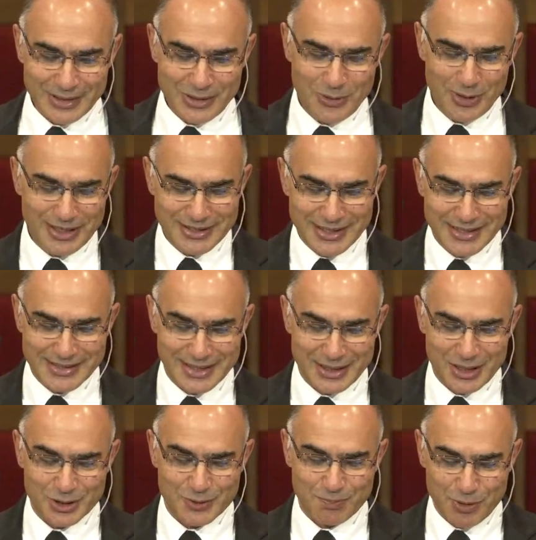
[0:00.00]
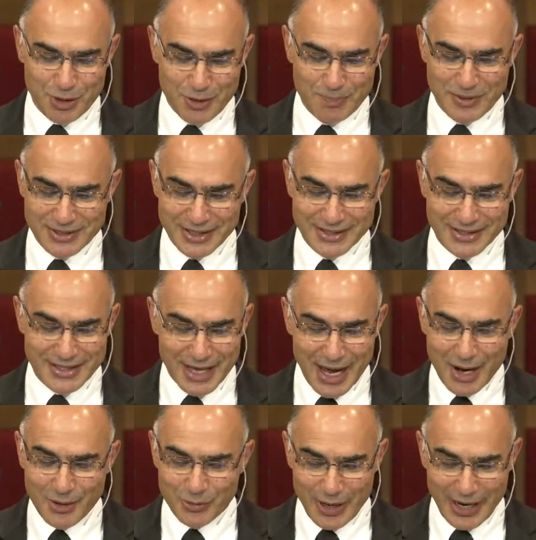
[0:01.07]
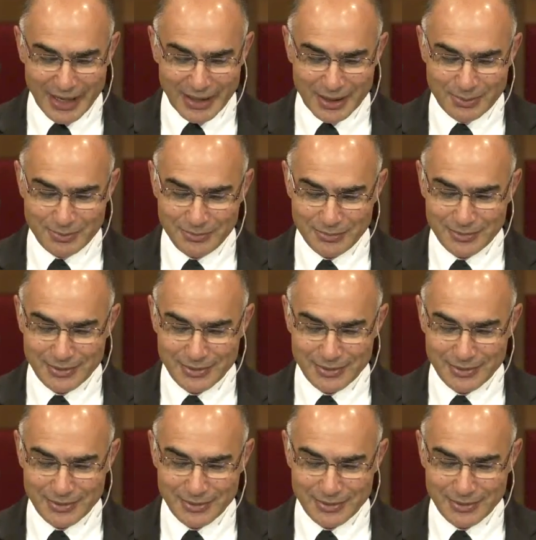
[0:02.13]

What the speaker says: Well, he says that there's purpose. It's not random.